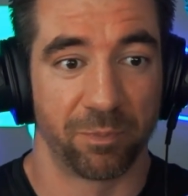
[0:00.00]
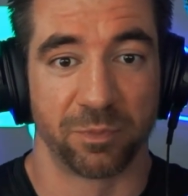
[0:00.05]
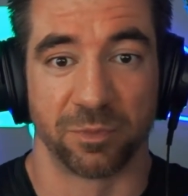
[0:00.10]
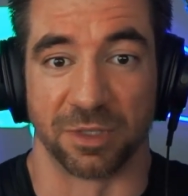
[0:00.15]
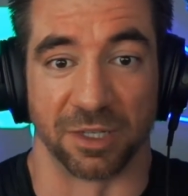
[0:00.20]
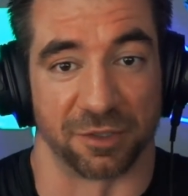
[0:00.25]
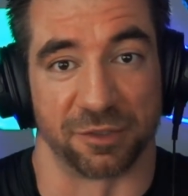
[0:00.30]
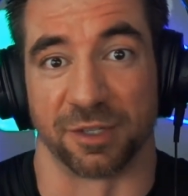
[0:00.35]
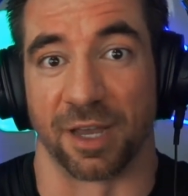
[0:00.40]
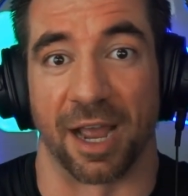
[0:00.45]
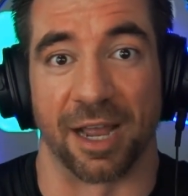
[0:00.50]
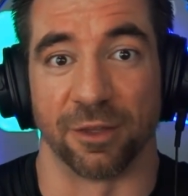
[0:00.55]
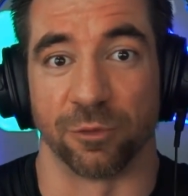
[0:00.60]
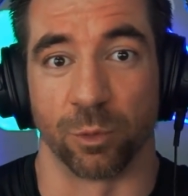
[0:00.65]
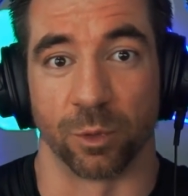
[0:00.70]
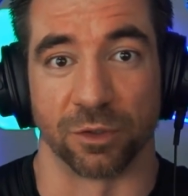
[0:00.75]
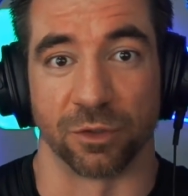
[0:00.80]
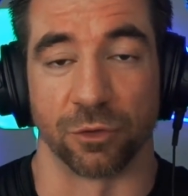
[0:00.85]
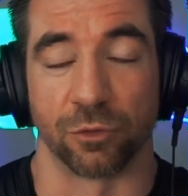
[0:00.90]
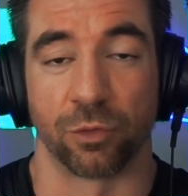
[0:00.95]
decides
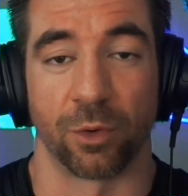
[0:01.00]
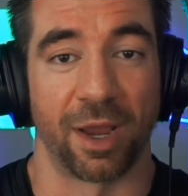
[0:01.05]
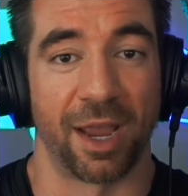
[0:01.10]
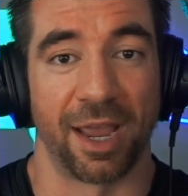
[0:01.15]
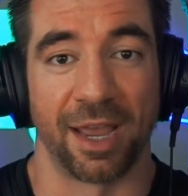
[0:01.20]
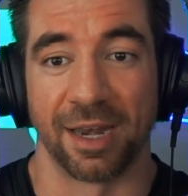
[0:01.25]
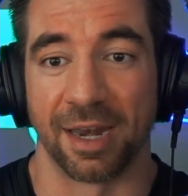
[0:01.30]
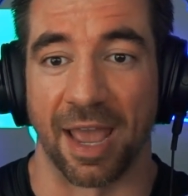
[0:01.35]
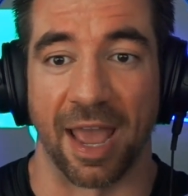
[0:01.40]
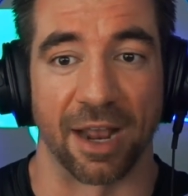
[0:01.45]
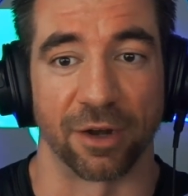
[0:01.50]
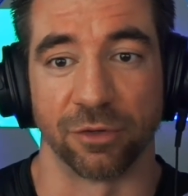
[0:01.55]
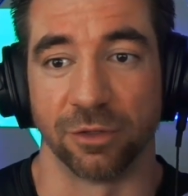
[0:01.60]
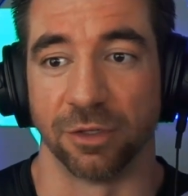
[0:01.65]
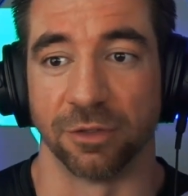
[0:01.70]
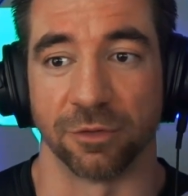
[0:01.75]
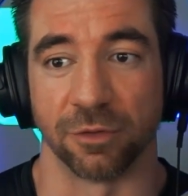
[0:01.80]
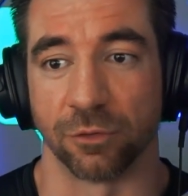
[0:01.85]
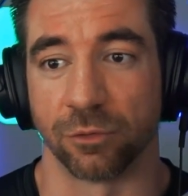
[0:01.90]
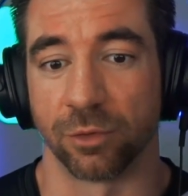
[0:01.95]
what to trade, actually
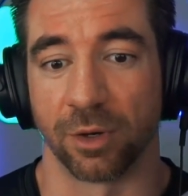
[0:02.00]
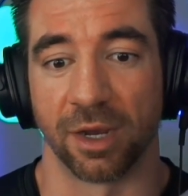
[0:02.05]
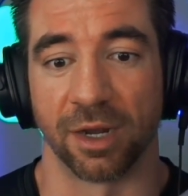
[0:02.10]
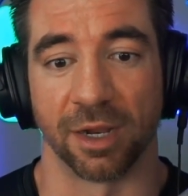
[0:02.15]
does the trade.